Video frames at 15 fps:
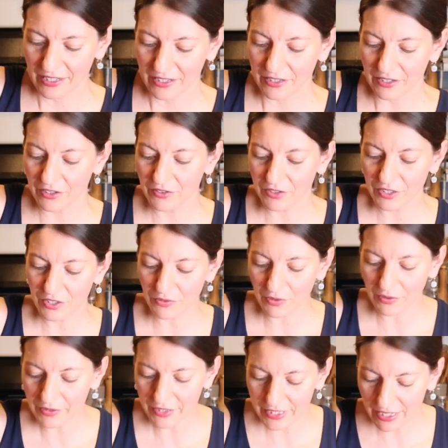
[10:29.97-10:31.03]
So you just
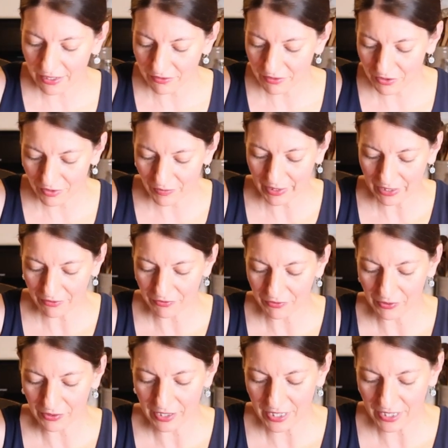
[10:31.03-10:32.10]
roll this out to about
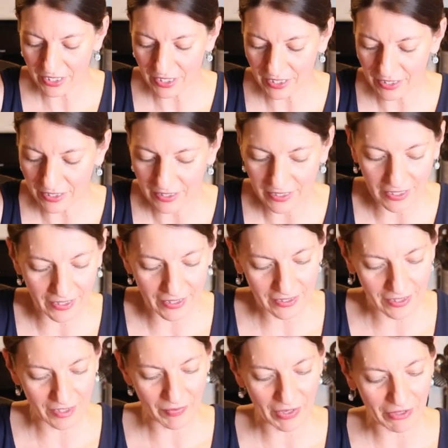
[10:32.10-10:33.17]
4 inches, and this
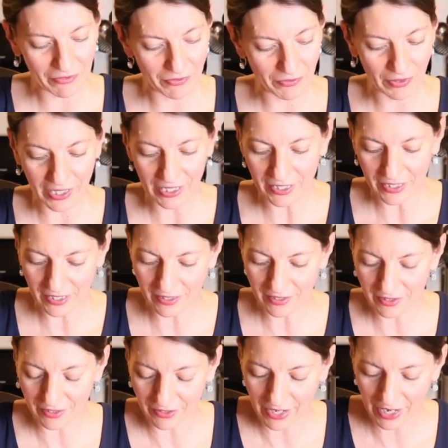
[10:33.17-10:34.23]
is about 4 inches,
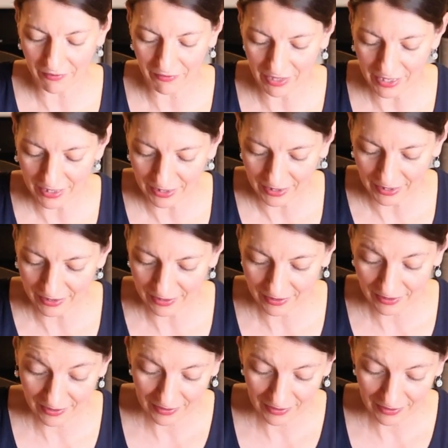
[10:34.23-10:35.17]
so you have an idea.